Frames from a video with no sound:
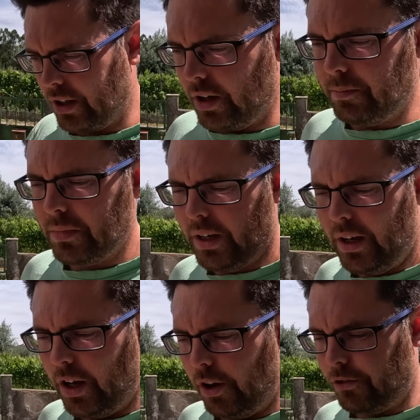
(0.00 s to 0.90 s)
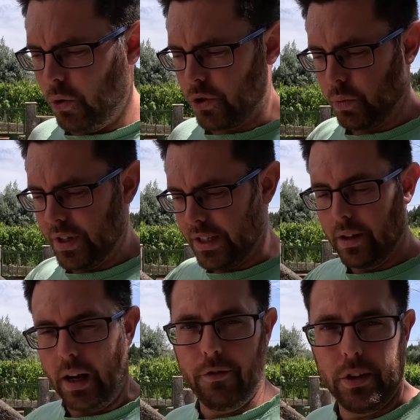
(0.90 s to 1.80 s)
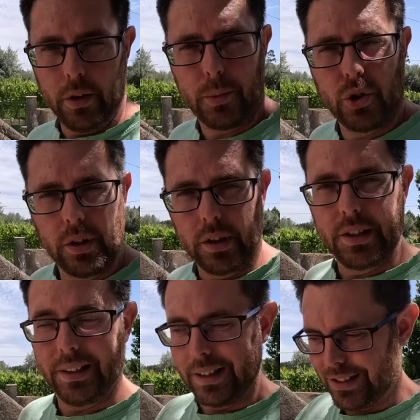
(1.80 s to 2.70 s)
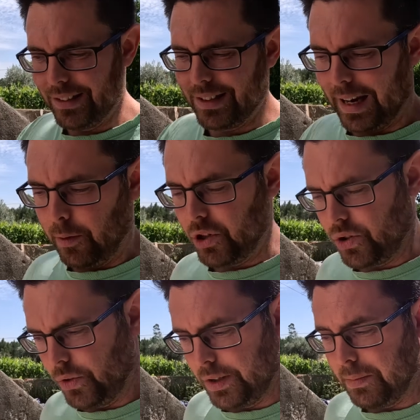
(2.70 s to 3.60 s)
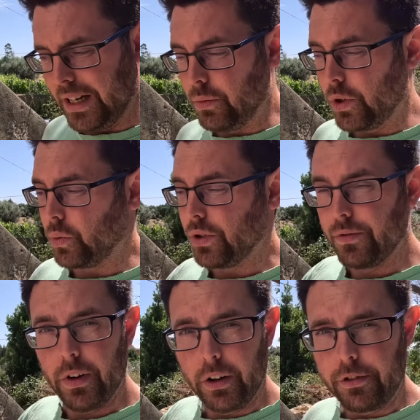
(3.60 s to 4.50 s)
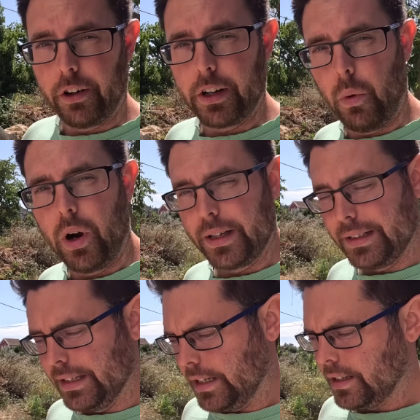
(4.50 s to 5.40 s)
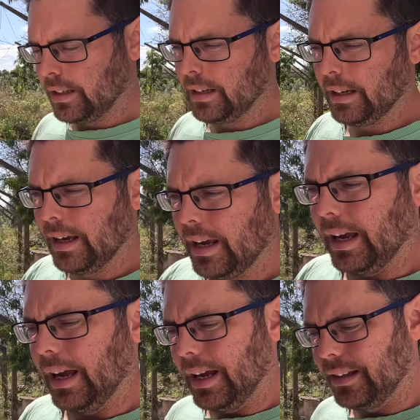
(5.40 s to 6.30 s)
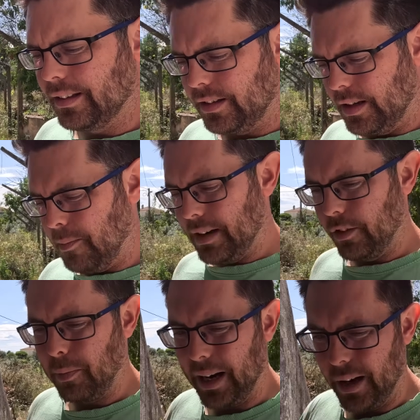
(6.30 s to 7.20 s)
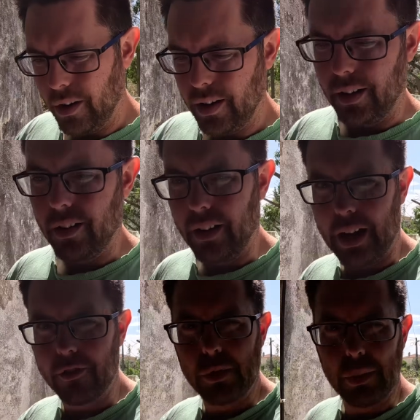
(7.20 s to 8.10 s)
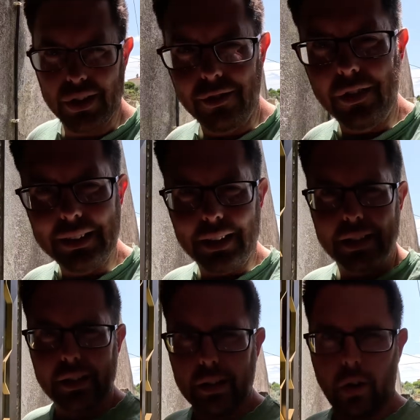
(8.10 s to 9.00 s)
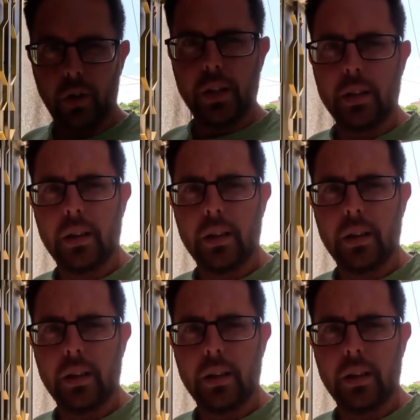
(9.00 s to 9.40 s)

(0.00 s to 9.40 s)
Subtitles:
time, of course, we did have the opportunity to listen to how much noise it made, which was very, very quiet indeed. And the amount of power, I don't have specific data on it,